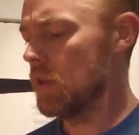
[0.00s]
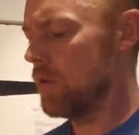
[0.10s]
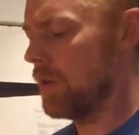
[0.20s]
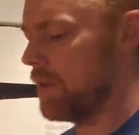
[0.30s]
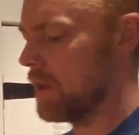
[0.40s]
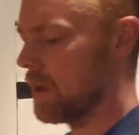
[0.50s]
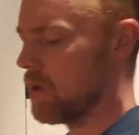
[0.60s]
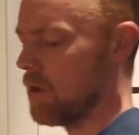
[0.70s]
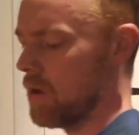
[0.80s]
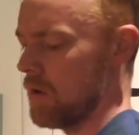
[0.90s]
And I think I
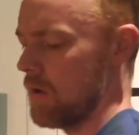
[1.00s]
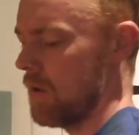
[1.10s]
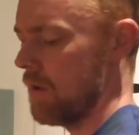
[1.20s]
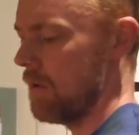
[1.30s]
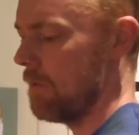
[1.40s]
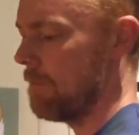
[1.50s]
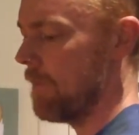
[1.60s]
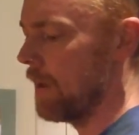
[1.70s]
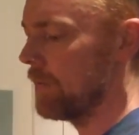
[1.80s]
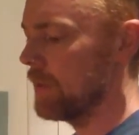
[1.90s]
got
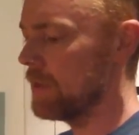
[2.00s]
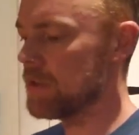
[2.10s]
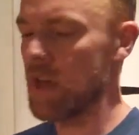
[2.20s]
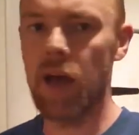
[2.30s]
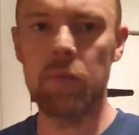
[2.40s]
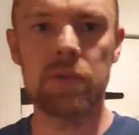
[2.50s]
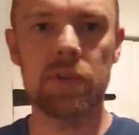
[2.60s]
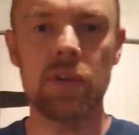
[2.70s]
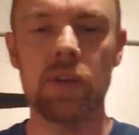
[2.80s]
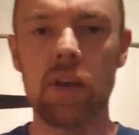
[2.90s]
5 of these
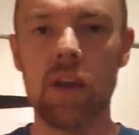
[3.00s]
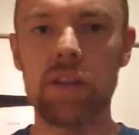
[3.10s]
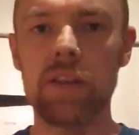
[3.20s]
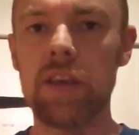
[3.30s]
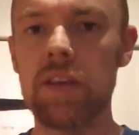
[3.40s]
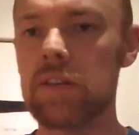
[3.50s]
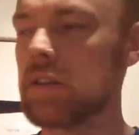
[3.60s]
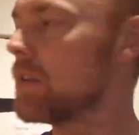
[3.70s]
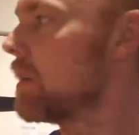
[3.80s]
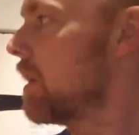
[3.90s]
caps and the
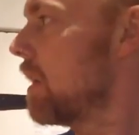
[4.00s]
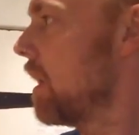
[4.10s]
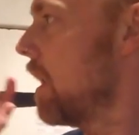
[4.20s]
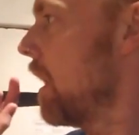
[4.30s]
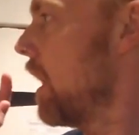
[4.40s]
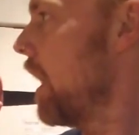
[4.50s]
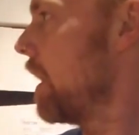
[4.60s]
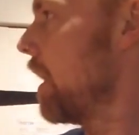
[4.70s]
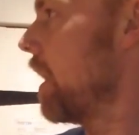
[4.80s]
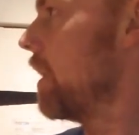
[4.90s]
yeast
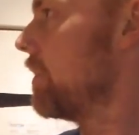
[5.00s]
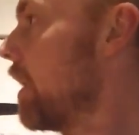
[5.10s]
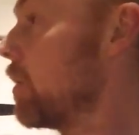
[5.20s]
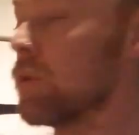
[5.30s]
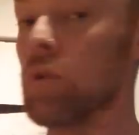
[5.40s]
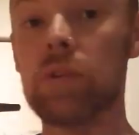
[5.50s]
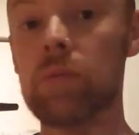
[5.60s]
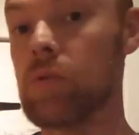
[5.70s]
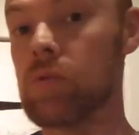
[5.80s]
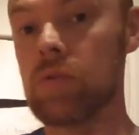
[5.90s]
and a
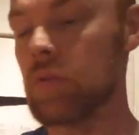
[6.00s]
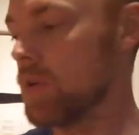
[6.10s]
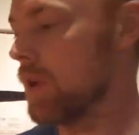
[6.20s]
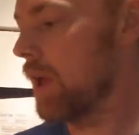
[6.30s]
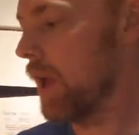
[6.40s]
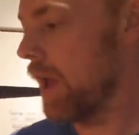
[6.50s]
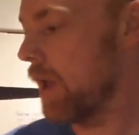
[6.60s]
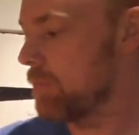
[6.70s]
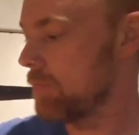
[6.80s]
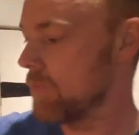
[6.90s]
downloadable
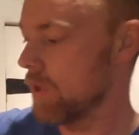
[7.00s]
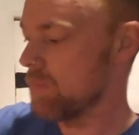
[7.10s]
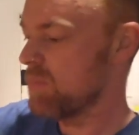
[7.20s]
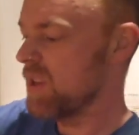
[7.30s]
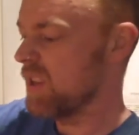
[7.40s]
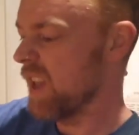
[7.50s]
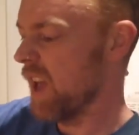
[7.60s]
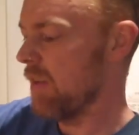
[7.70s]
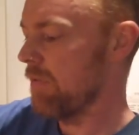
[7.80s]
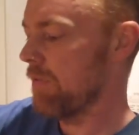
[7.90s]
like
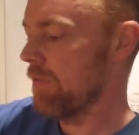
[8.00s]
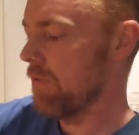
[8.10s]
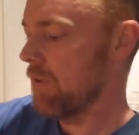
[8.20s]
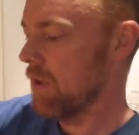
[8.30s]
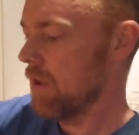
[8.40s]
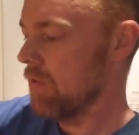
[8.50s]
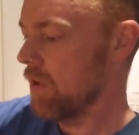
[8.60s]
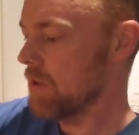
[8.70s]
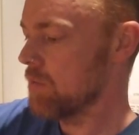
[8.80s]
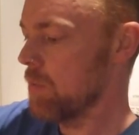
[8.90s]
PDF
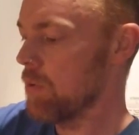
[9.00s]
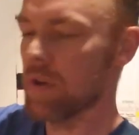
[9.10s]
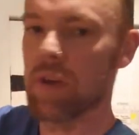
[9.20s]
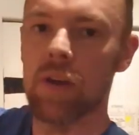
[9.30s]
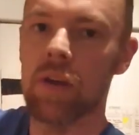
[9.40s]
recipe book